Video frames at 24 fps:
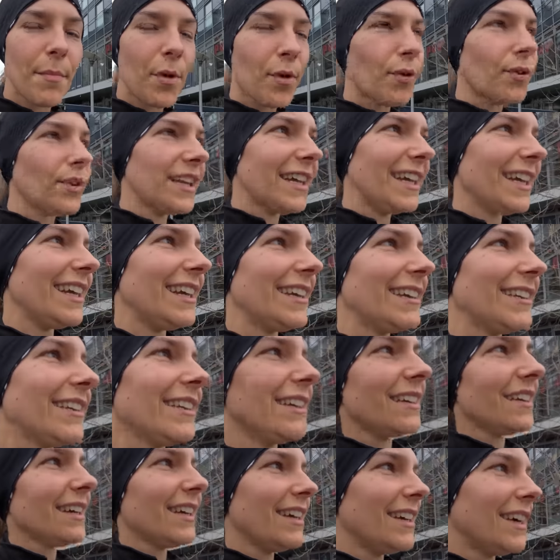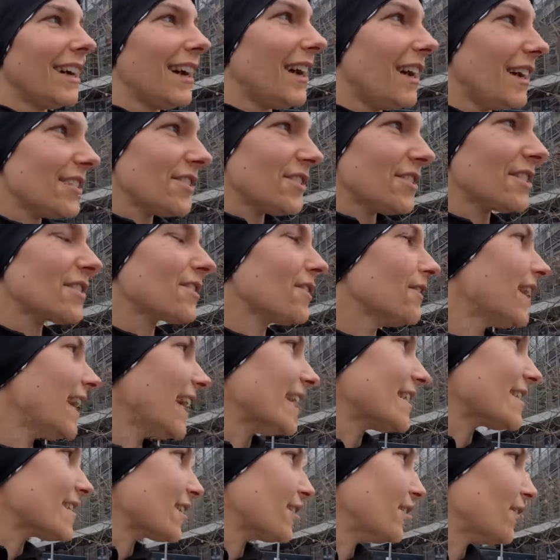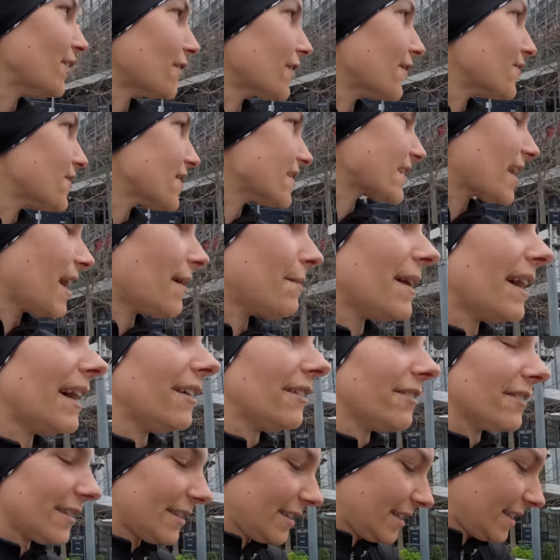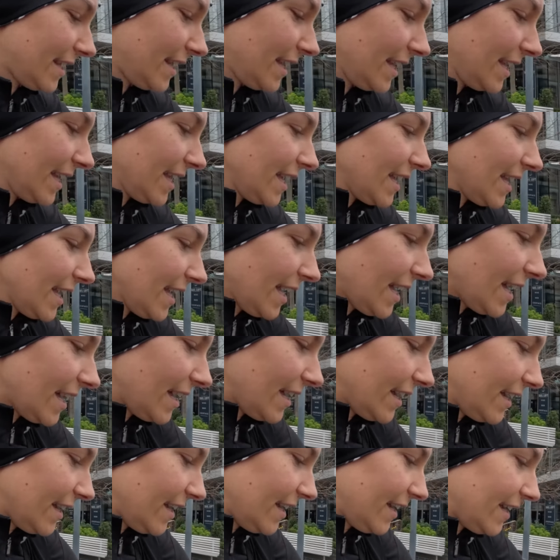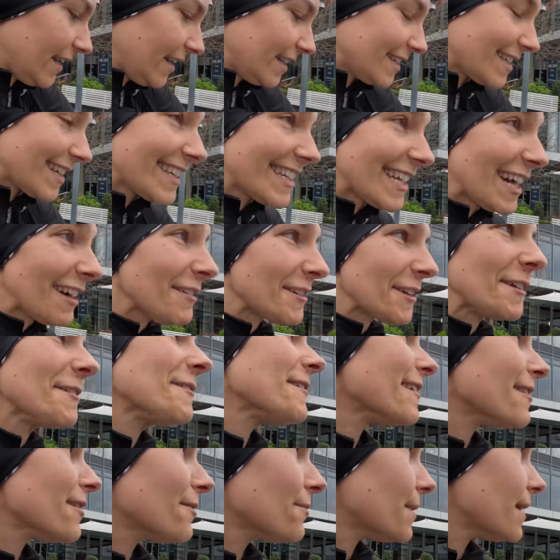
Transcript: Morning. It's just gone 8 o'clock. I've just come out to tell you that the